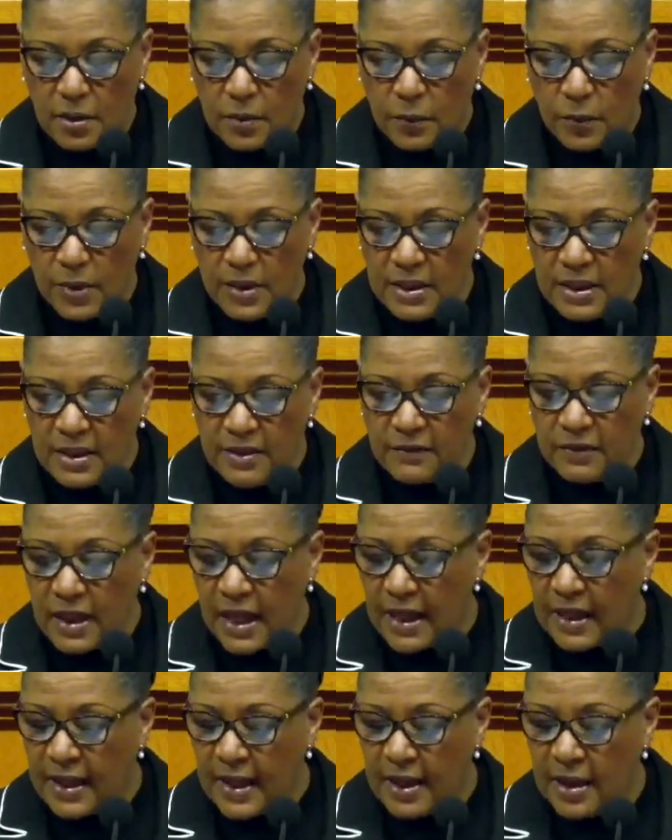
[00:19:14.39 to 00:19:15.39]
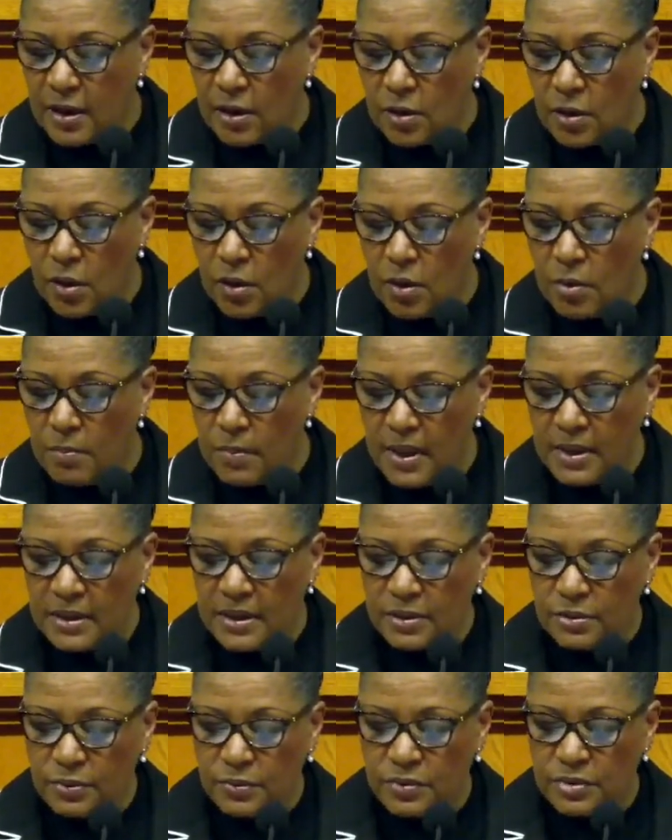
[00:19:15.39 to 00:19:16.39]
We live like hell on Monday
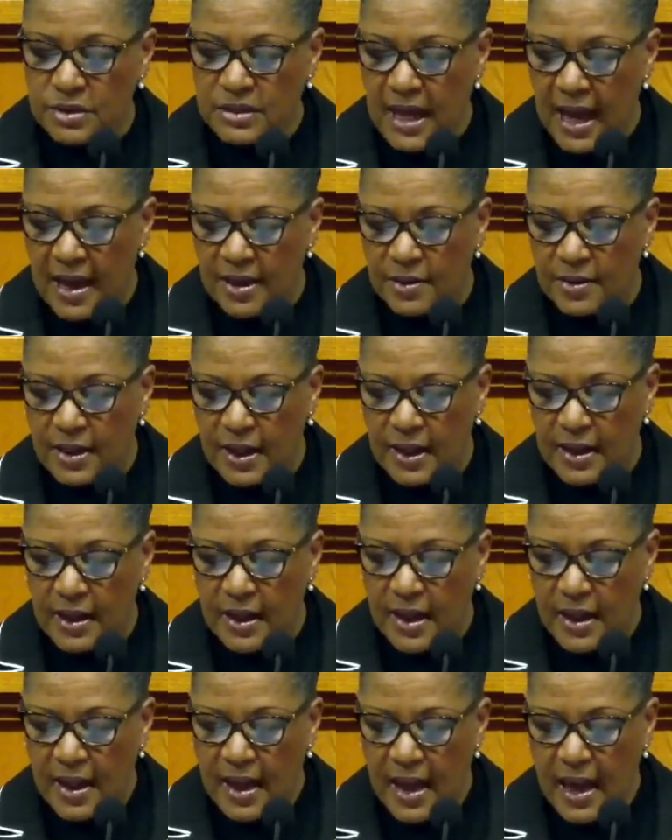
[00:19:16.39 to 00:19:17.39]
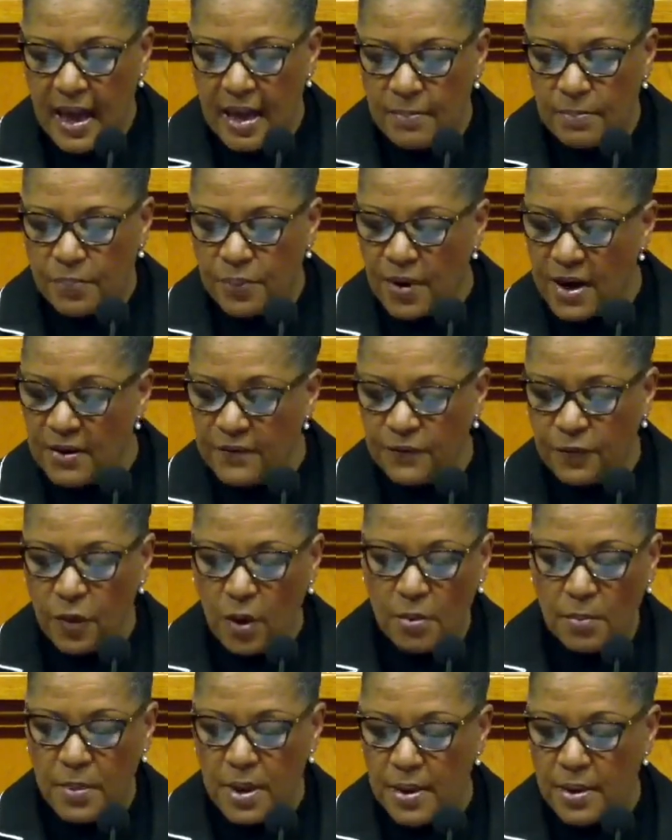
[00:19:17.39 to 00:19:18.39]
through Saturday and pray for
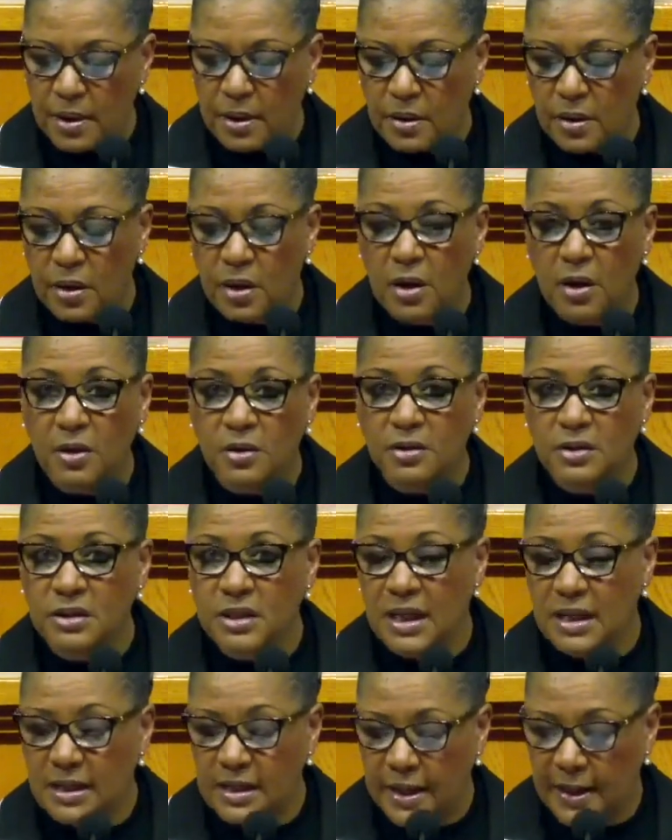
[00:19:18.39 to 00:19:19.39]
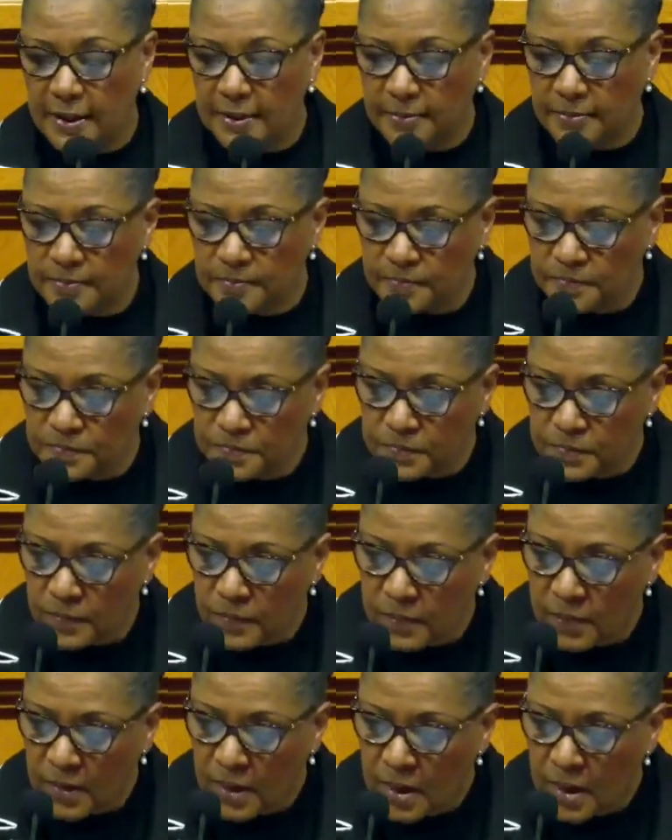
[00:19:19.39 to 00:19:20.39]
a miracle on Sunday.
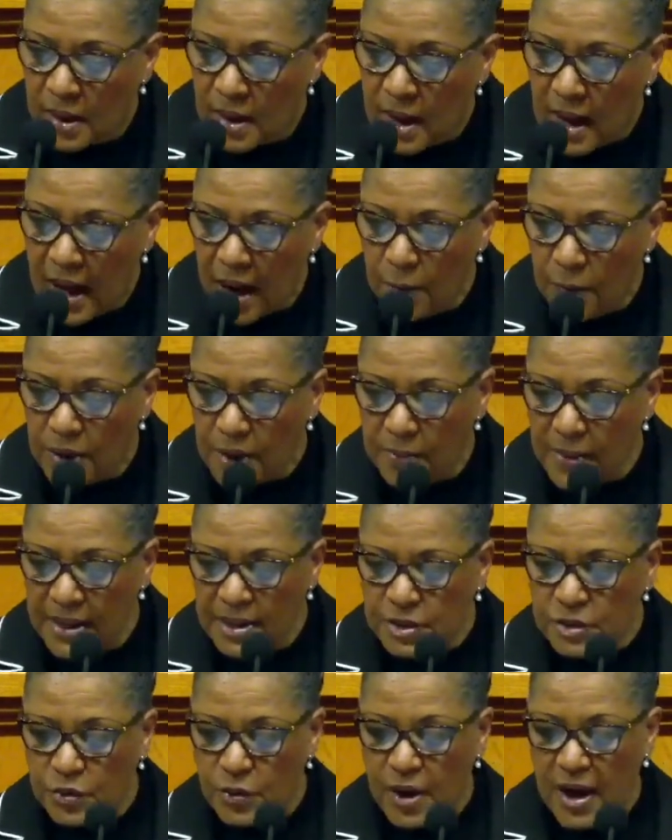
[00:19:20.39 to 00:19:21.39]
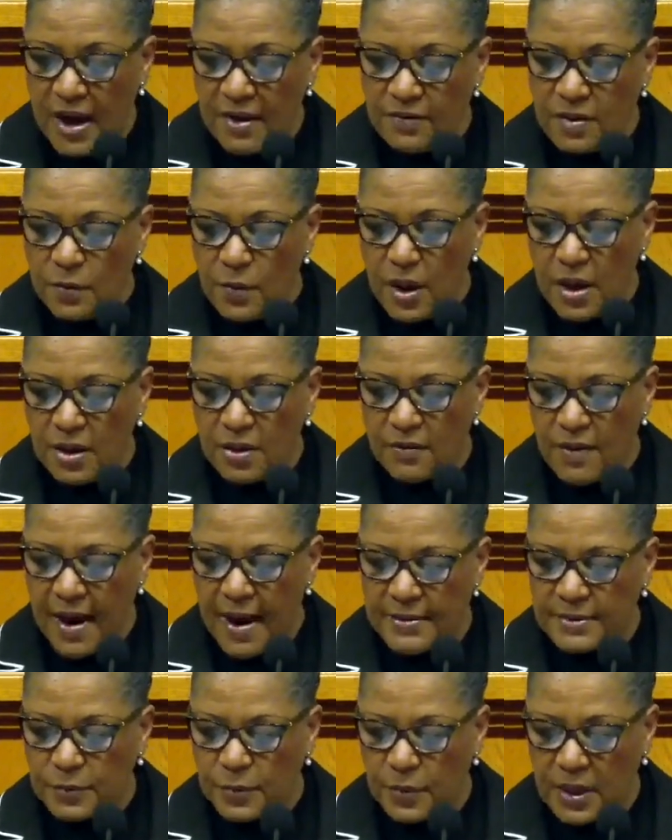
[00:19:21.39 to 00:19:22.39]
I want to make sure everyone
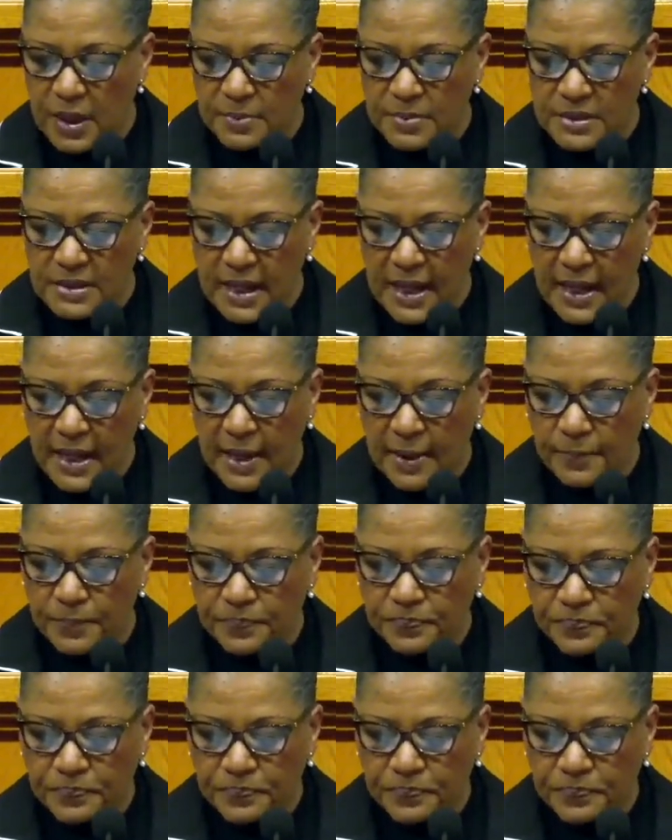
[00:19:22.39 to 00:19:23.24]
grasps what I'm saying.